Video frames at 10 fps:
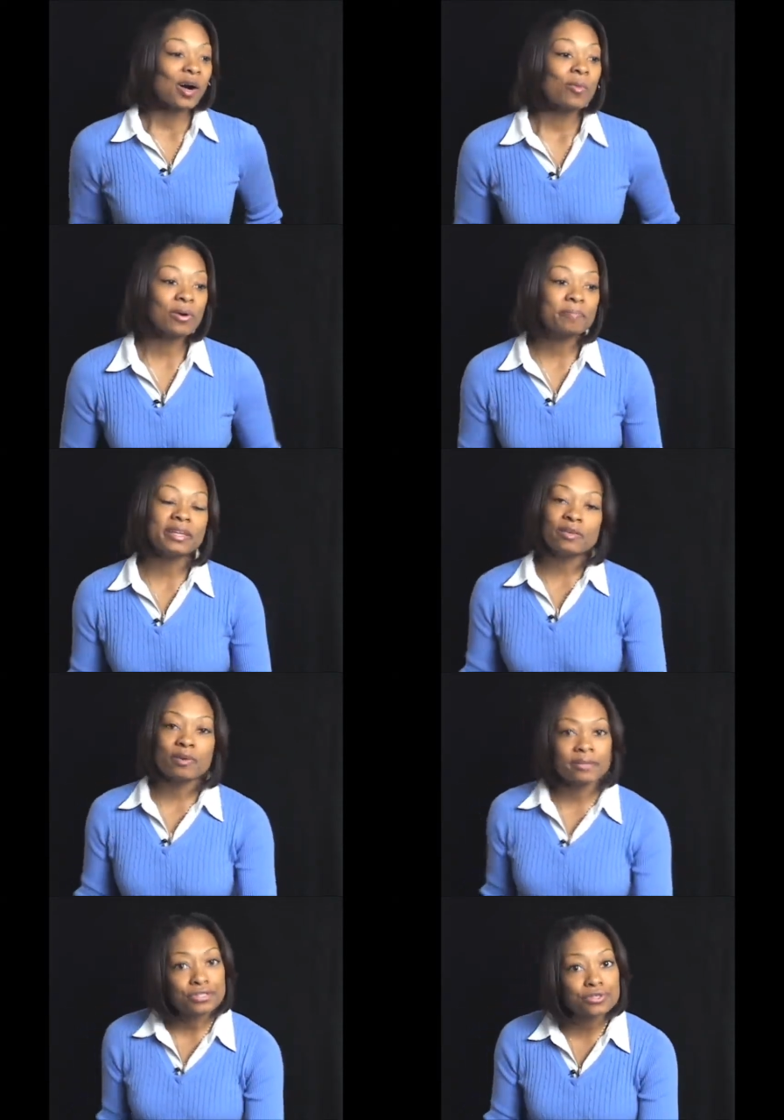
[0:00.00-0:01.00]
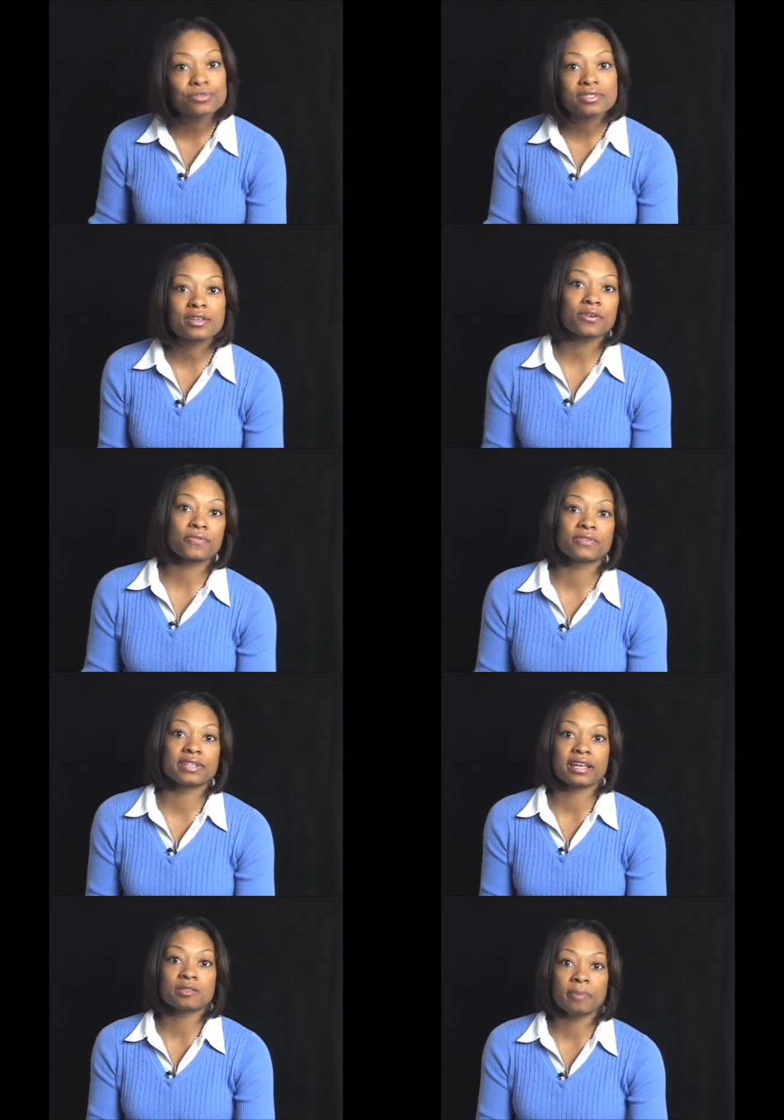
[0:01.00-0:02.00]
Well, many women do settle for
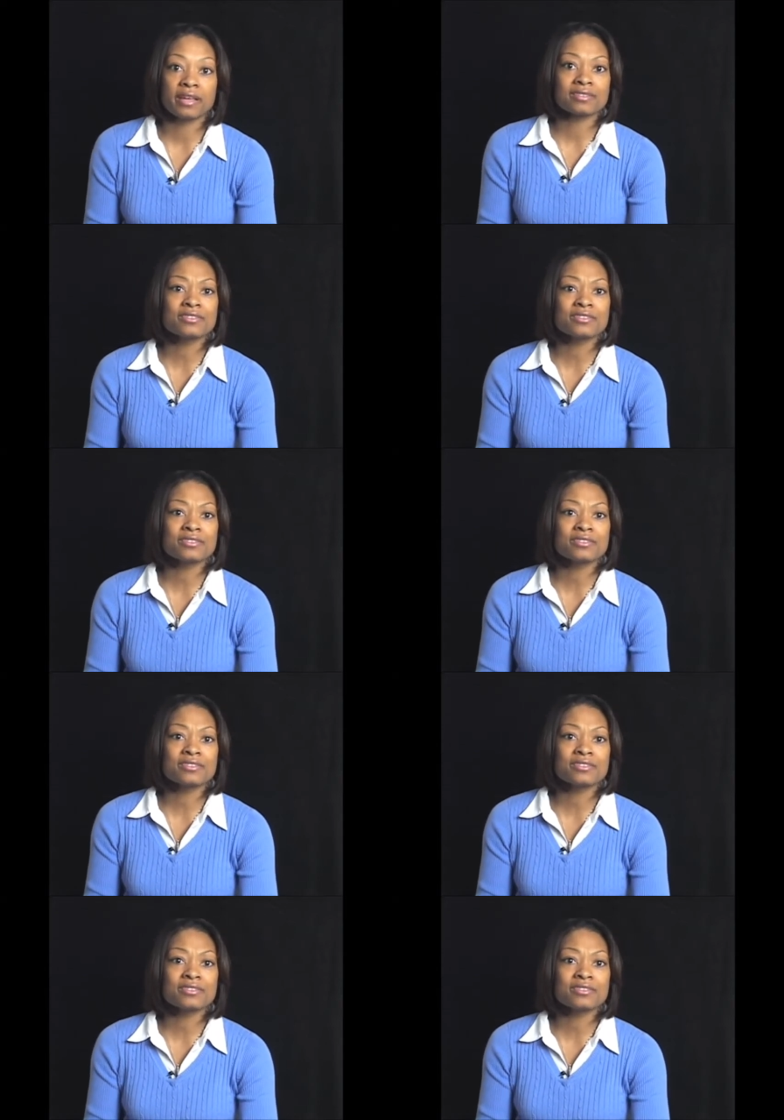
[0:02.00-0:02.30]
next best.